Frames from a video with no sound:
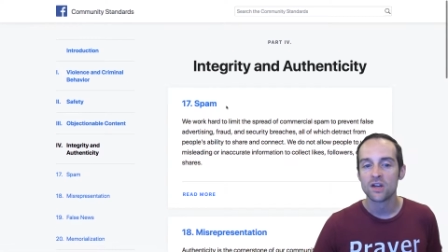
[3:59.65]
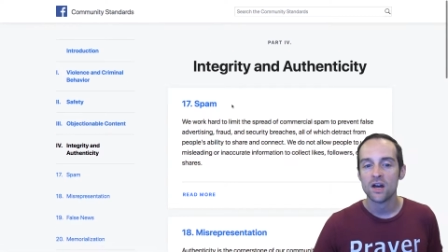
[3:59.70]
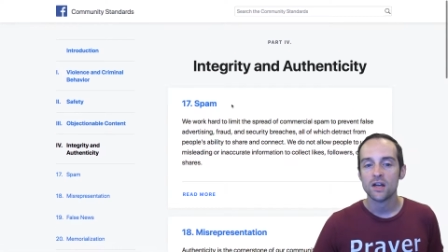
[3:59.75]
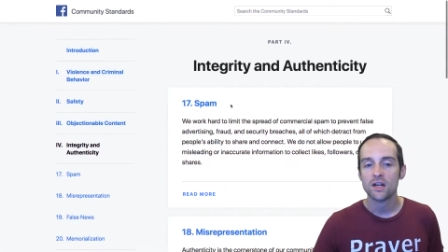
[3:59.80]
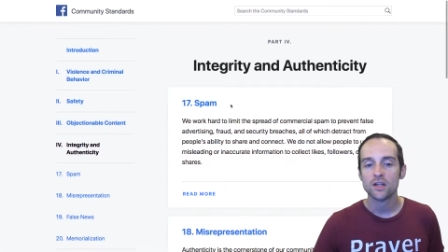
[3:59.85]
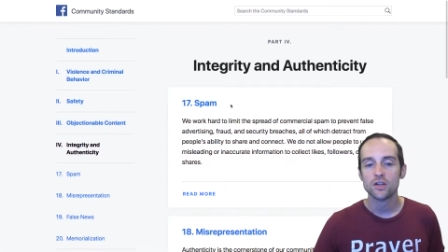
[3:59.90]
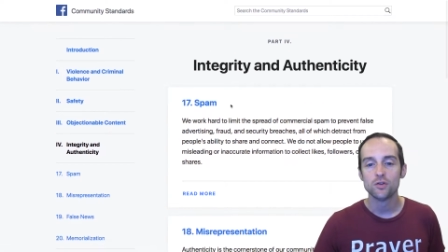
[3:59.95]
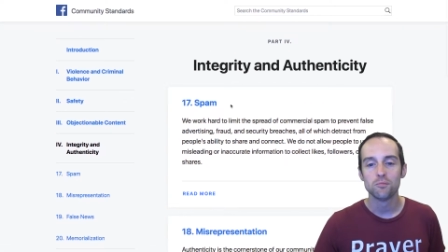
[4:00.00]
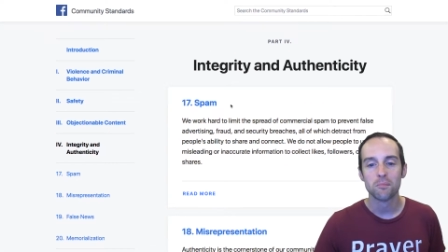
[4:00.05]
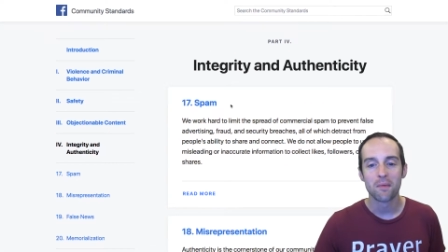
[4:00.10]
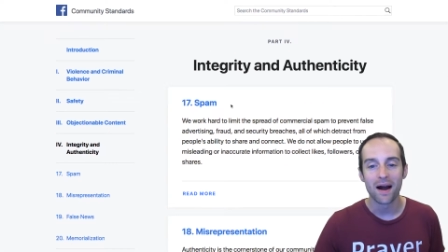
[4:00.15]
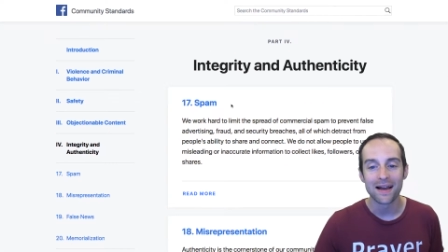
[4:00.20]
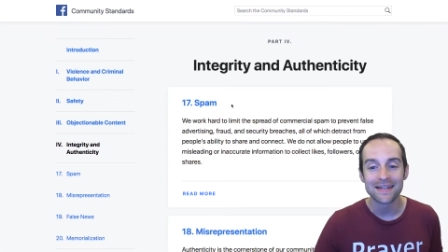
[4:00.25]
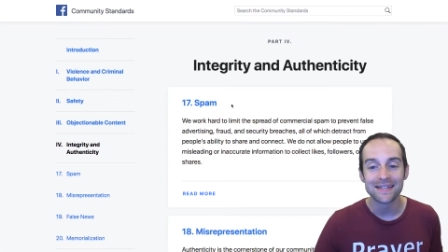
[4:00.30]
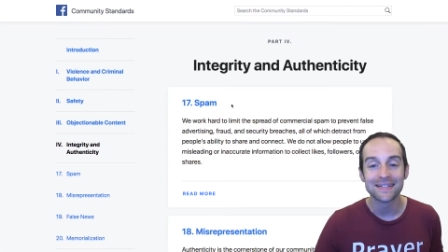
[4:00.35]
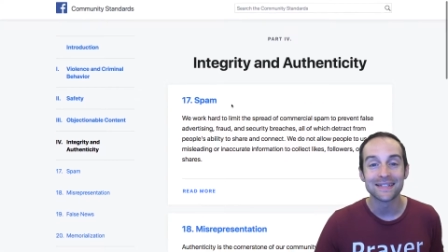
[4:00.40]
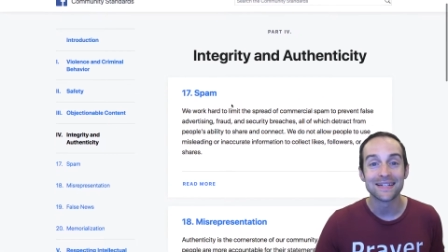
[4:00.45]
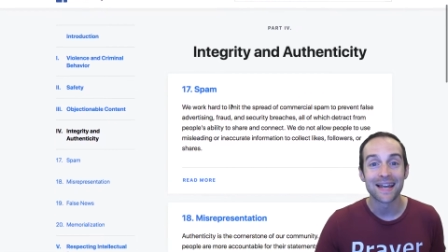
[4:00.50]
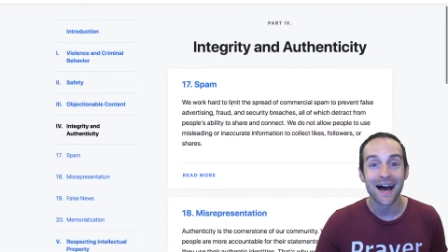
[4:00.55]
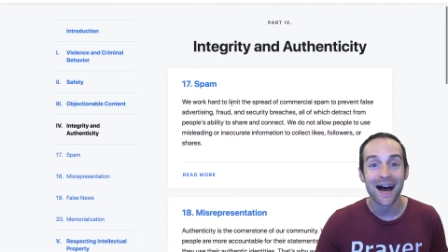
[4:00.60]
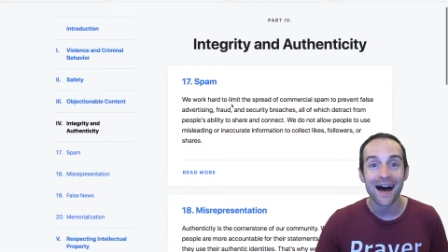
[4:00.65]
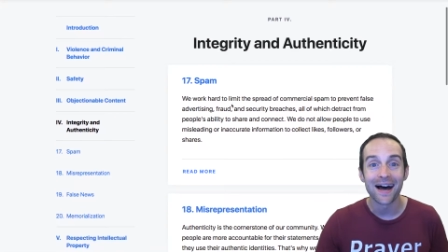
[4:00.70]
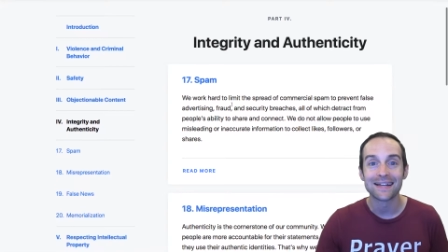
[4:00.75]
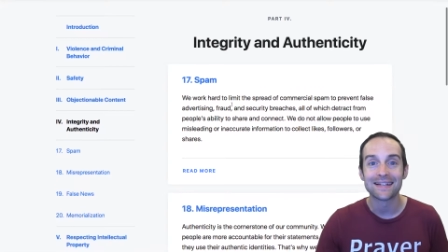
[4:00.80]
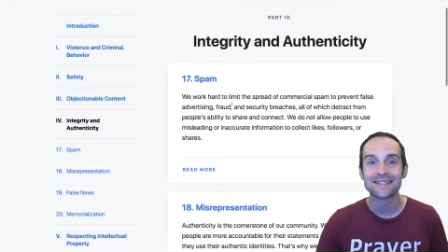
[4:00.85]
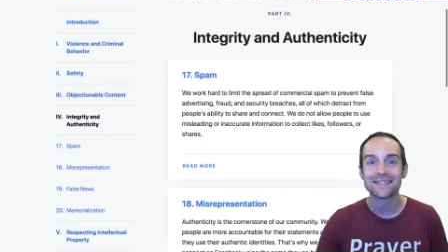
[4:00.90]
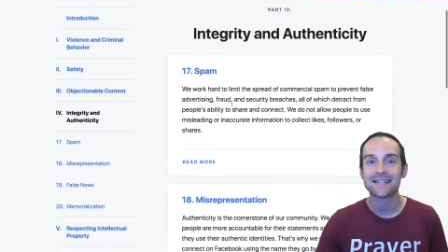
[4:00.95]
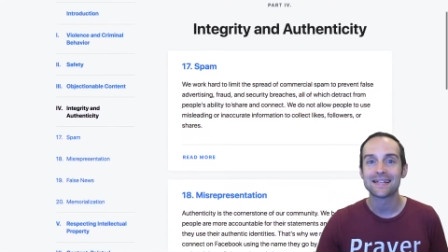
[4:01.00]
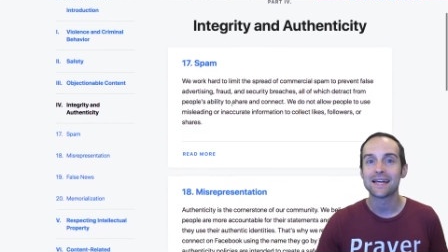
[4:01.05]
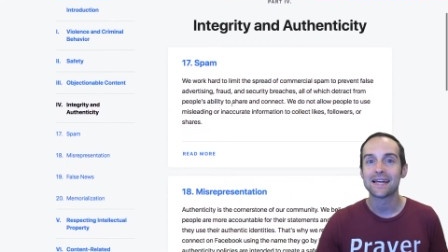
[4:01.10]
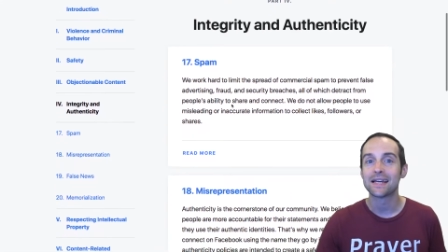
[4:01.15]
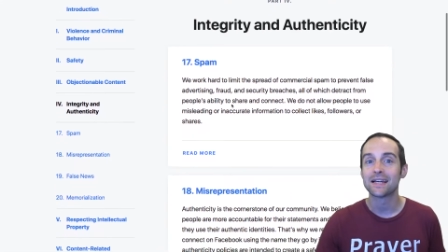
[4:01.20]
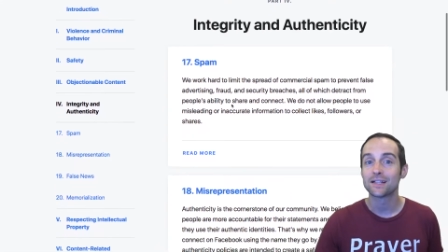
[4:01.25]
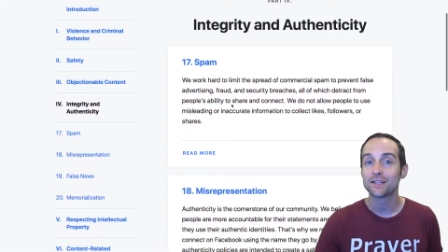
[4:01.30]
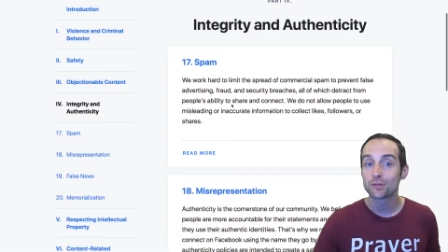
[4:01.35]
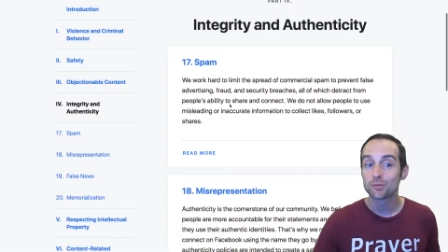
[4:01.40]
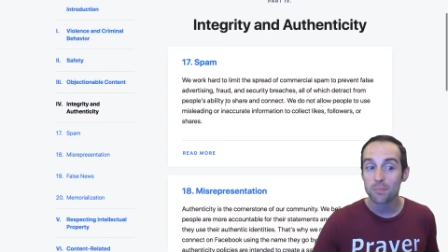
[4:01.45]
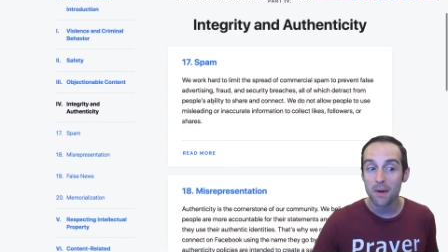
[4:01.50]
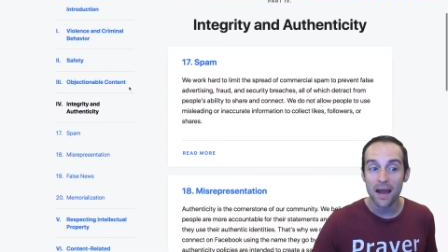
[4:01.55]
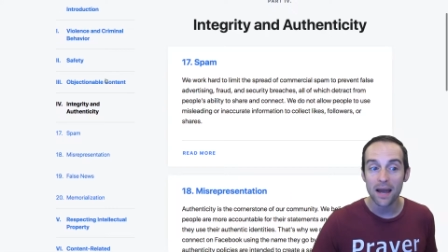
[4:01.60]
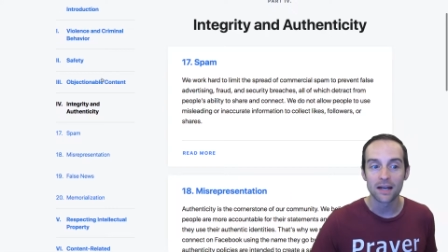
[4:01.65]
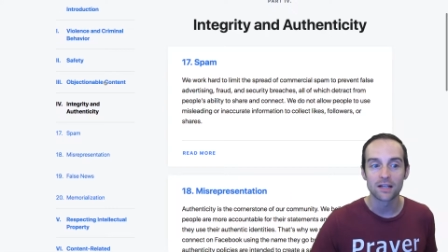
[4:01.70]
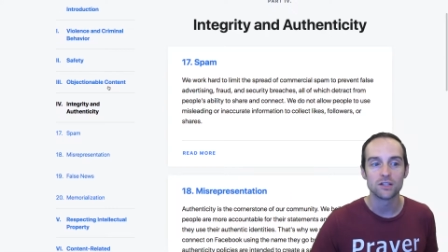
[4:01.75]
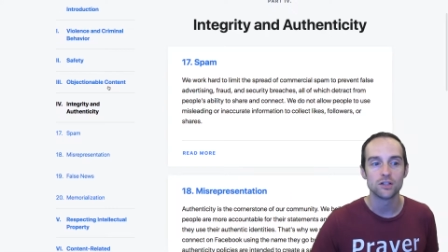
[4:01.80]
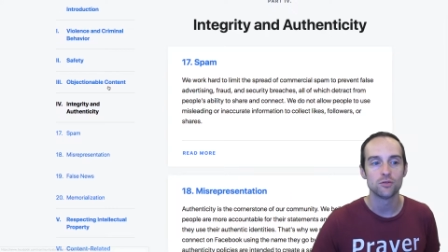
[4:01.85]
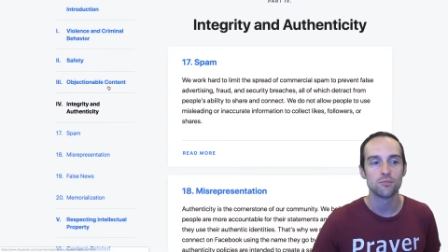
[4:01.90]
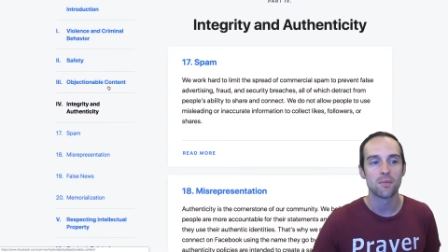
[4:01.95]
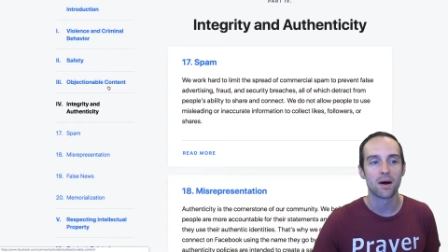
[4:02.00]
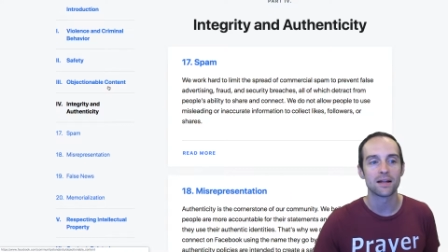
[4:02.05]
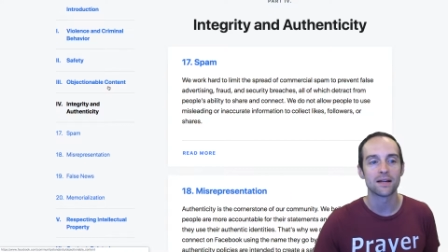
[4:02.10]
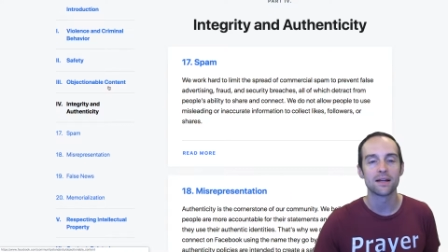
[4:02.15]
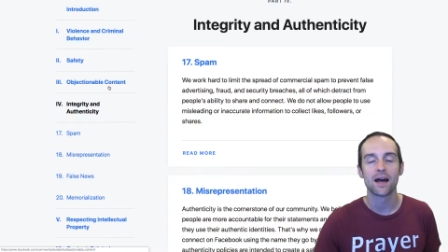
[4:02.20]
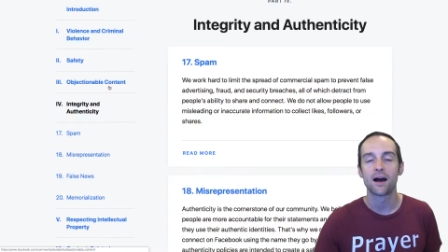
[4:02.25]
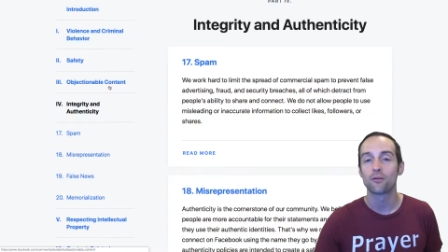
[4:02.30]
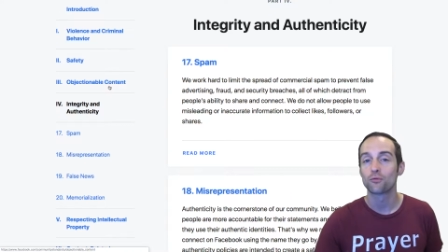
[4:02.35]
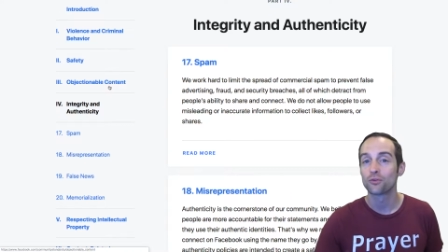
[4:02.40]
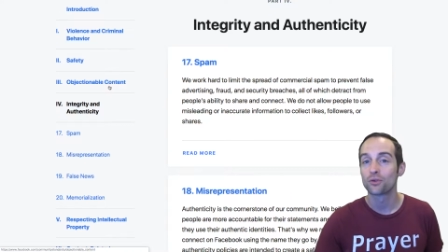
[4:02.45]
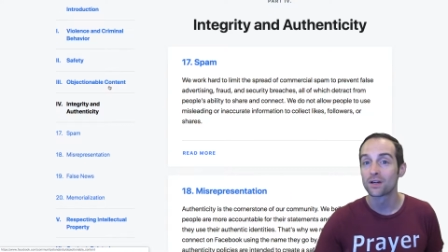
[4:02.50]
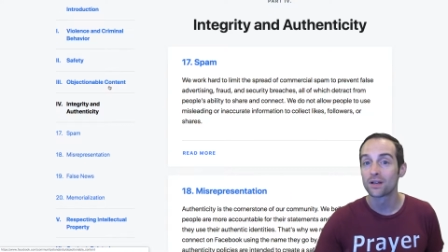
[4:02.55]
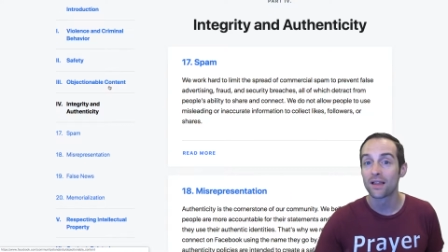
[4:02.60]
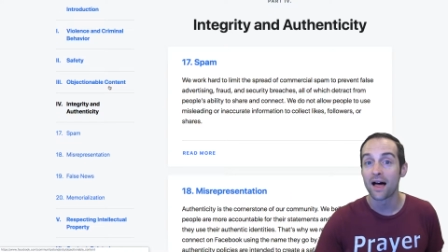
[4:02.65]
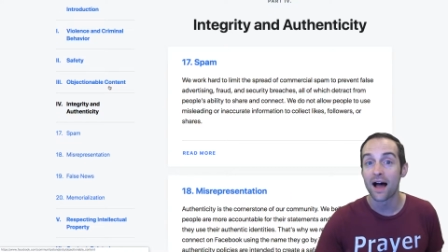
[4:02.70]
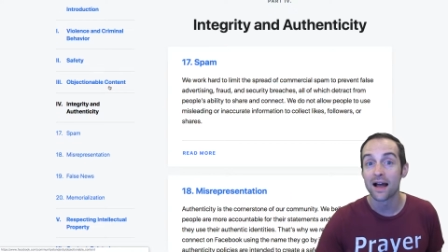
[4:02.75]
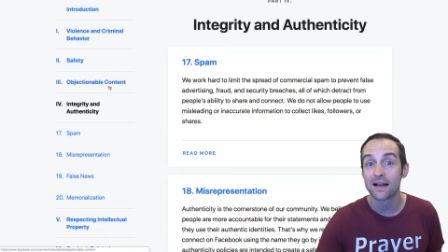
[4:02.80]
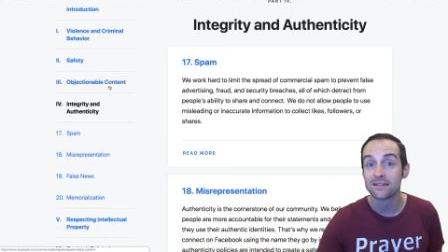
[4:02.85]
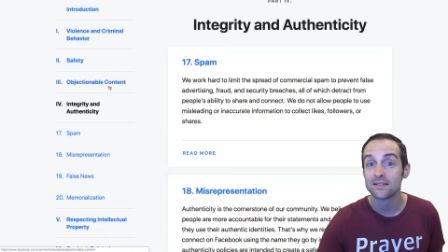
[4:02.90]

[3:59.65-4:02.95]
you might not expect. You might not realize